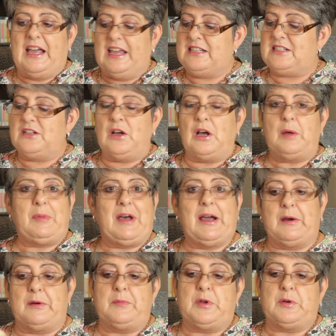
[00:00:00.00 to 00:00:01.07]
It's not
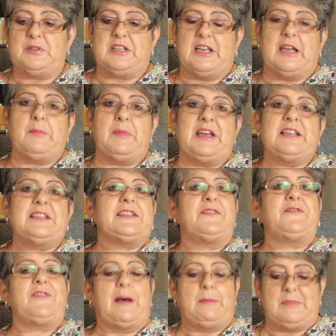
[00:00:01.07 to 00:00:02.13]
about a museum. It's
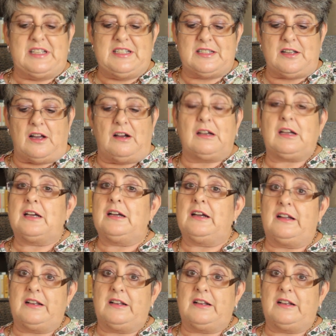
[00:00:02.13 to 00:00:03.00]
a family saga.